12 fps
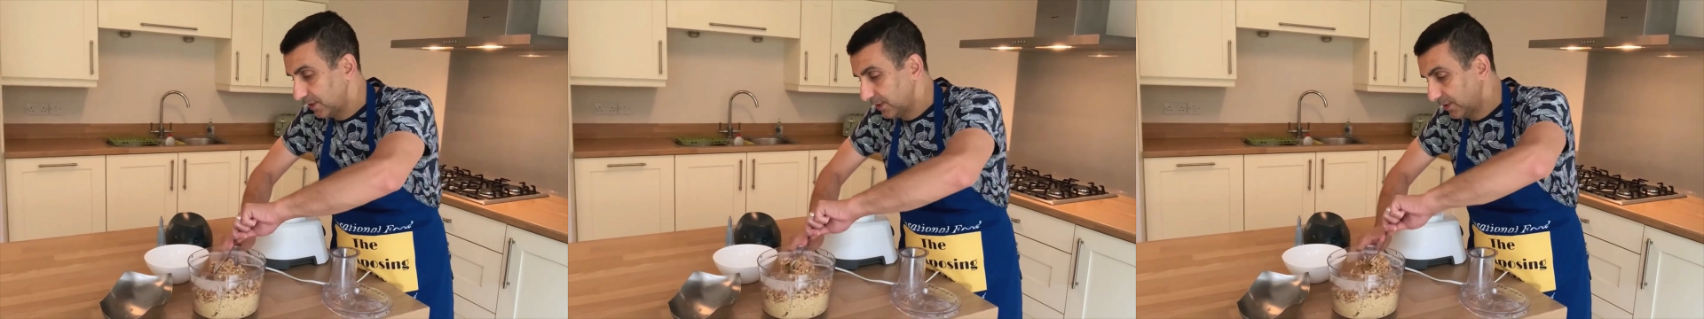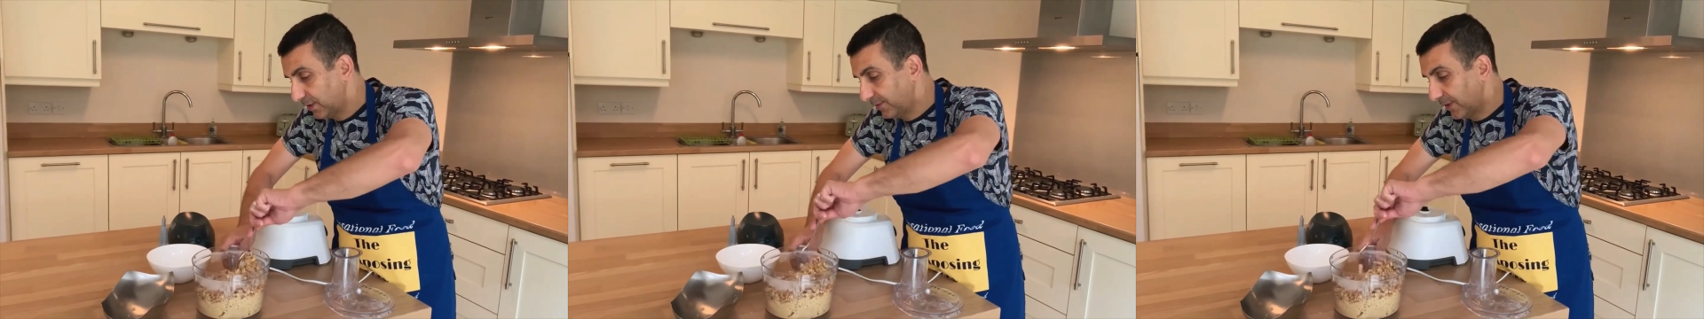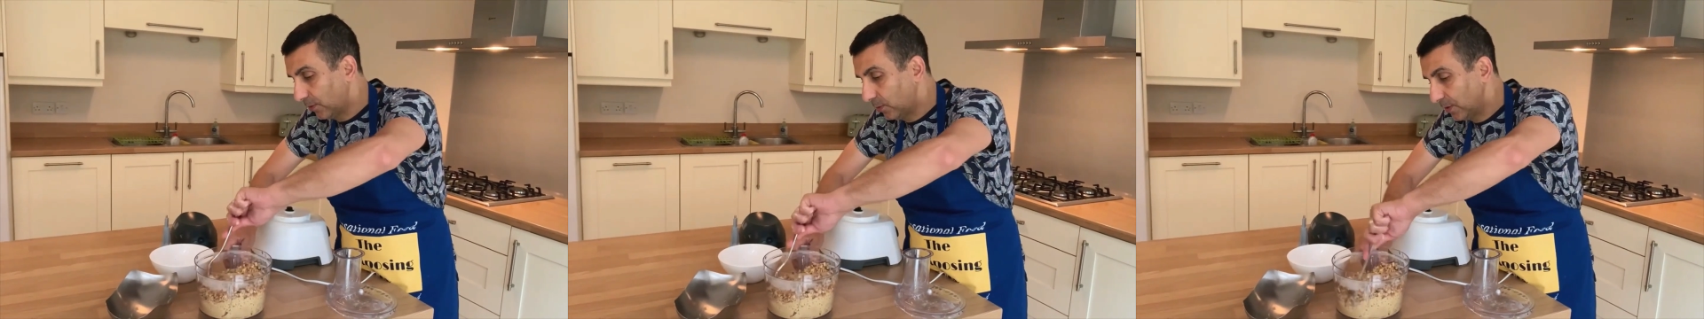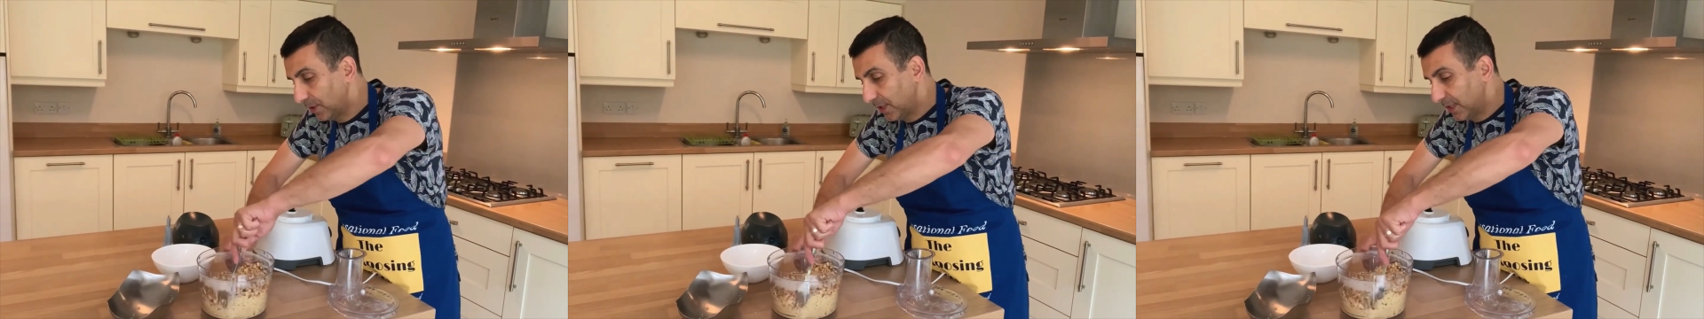Give that
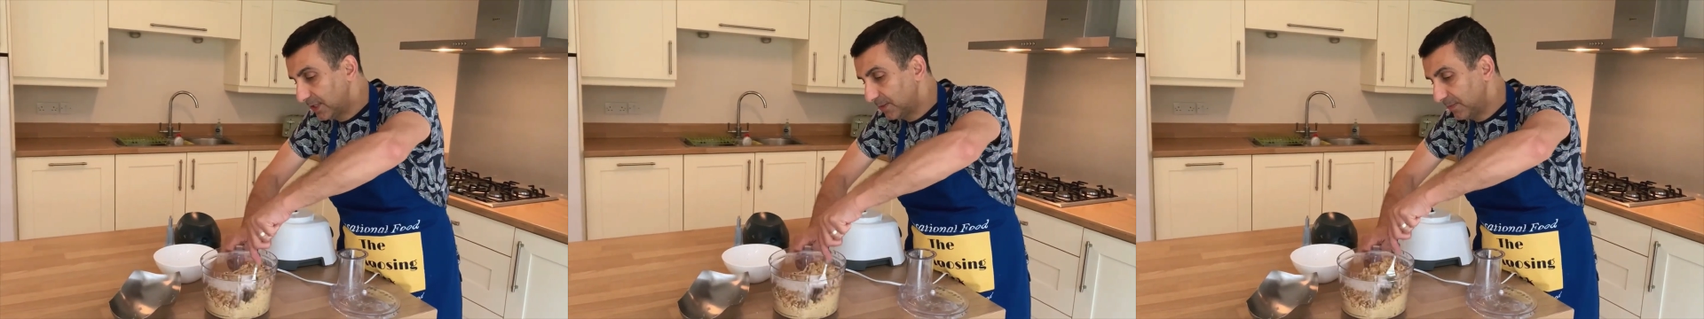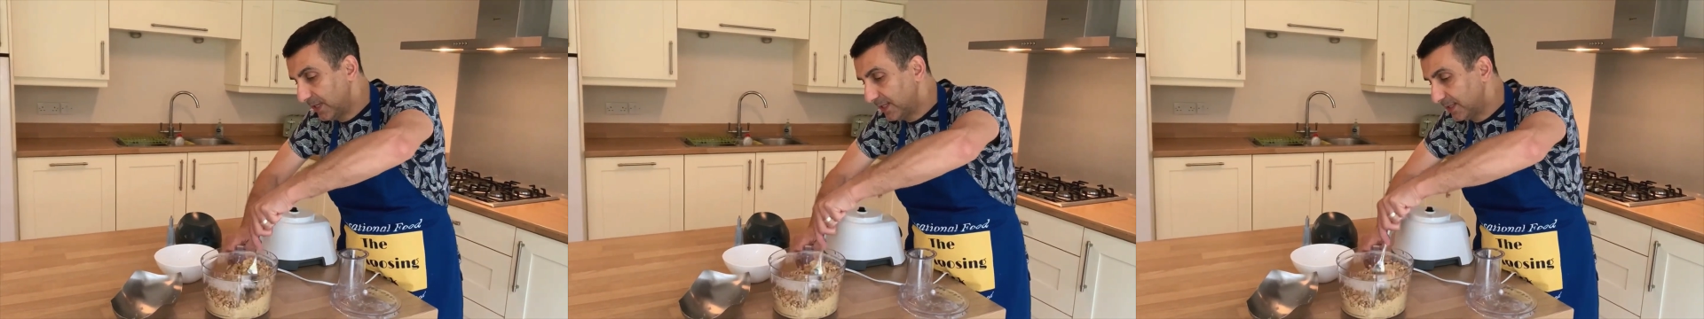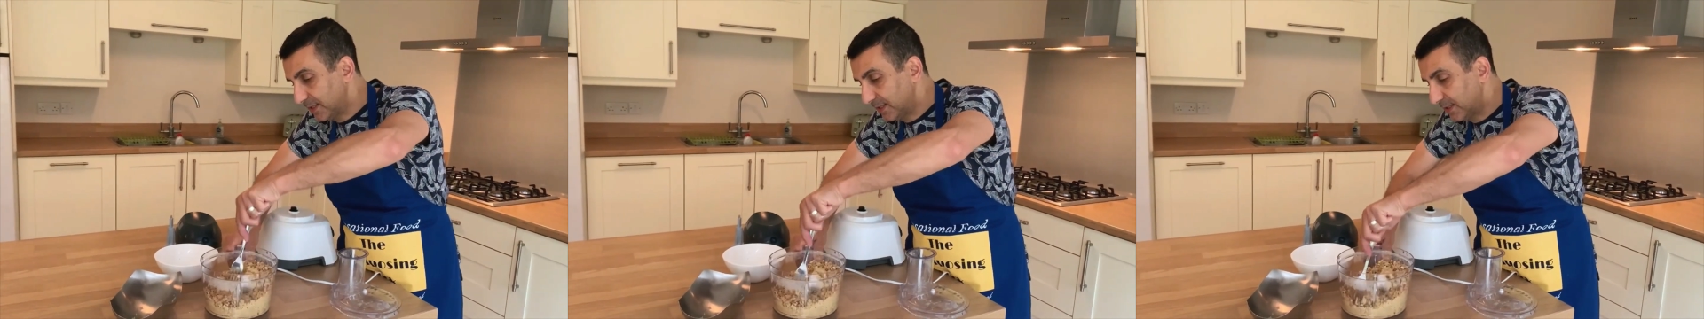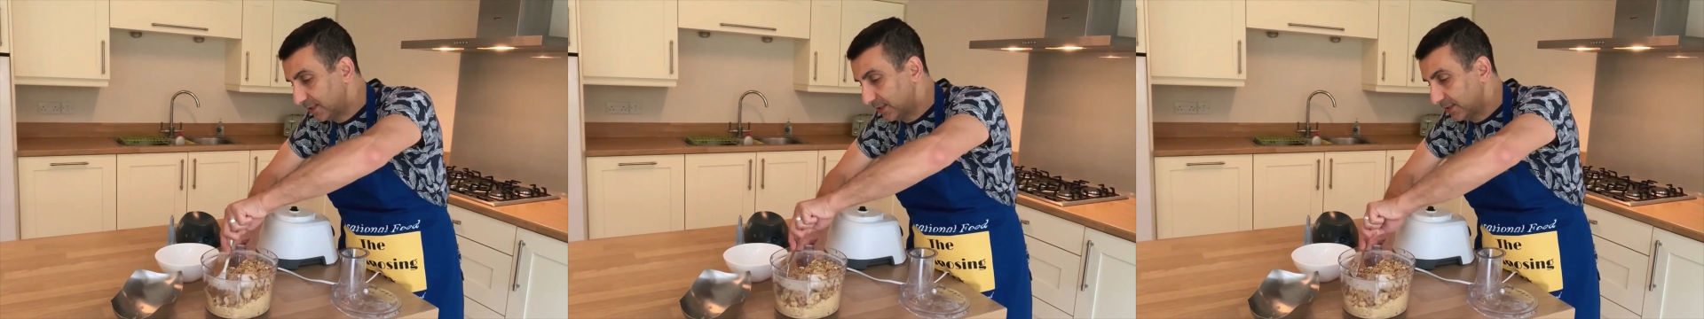all a nice
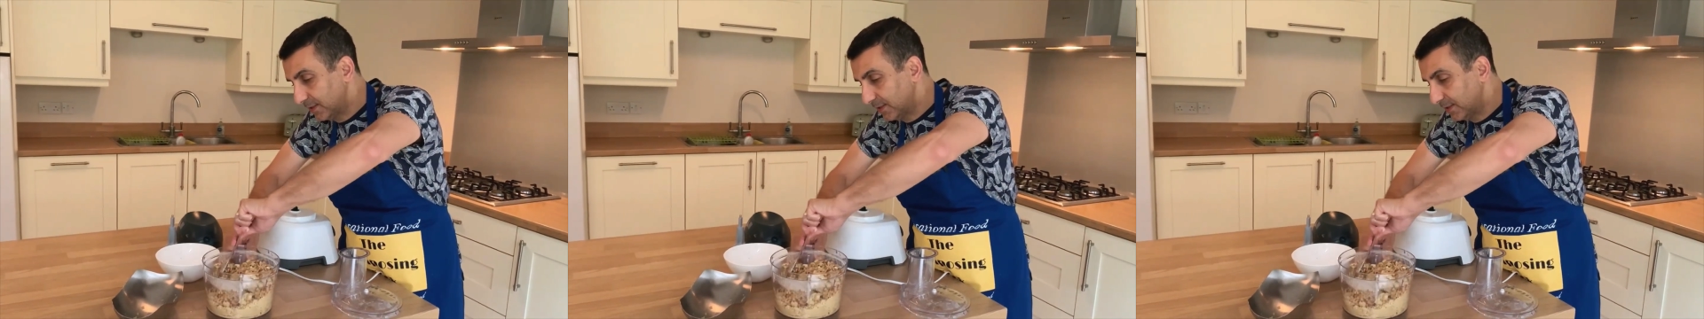mix.